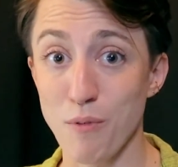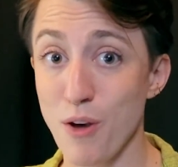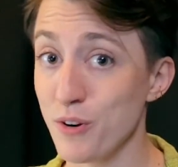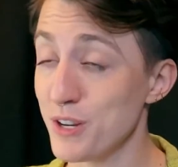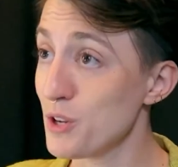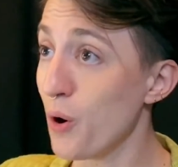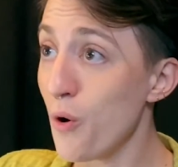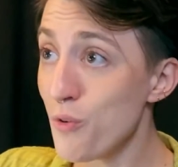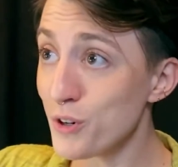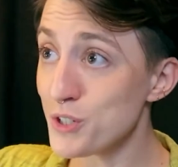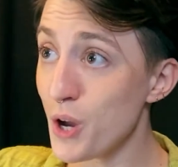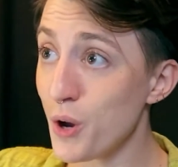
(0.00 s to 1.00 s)
whether it's
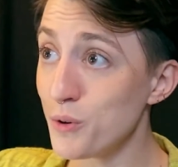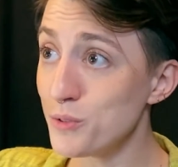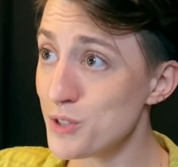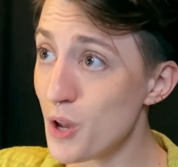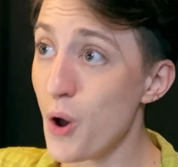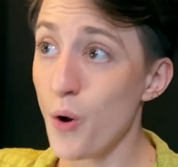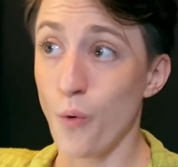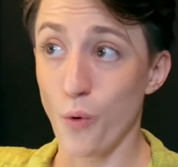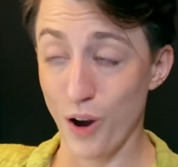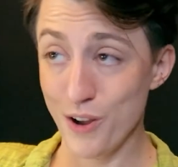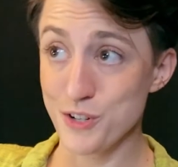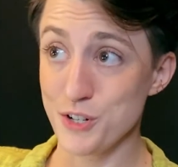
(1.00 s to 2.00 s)
overtones
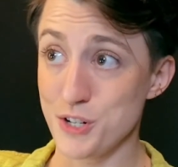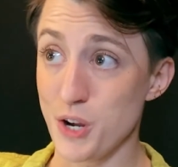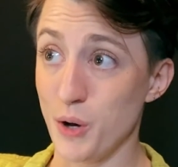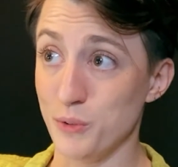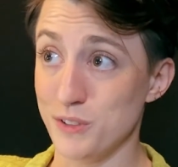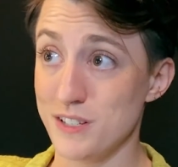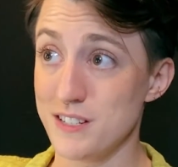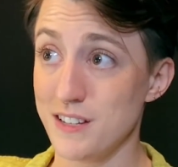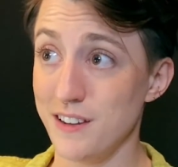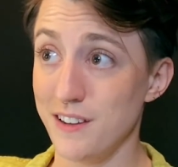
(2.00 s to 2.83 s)
or undertones.